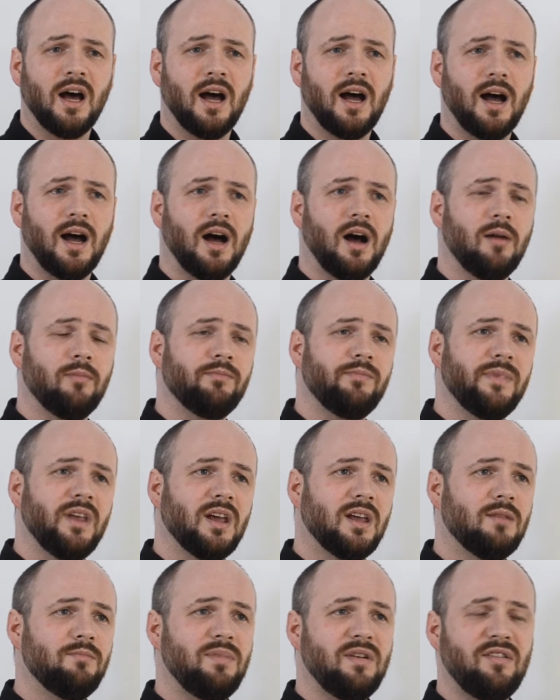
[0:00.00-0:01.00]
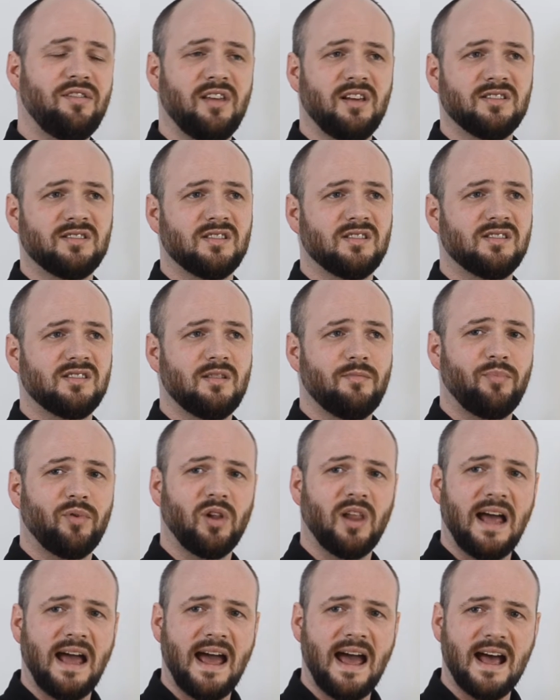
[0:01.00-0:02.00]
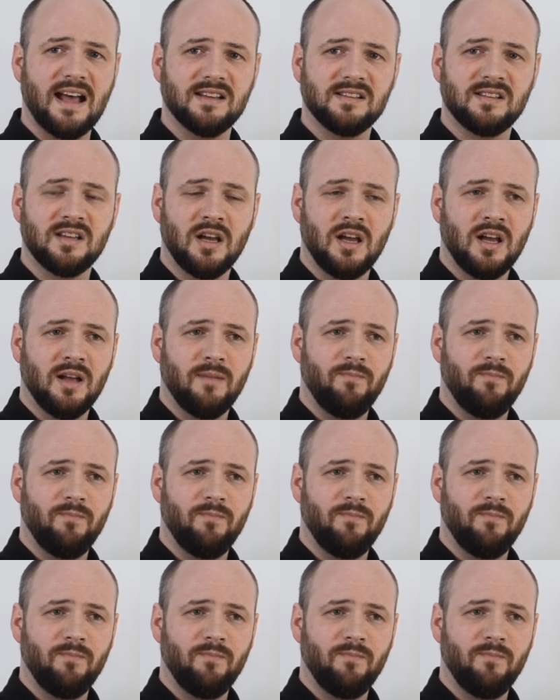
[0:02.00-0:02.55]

It can be things as simple as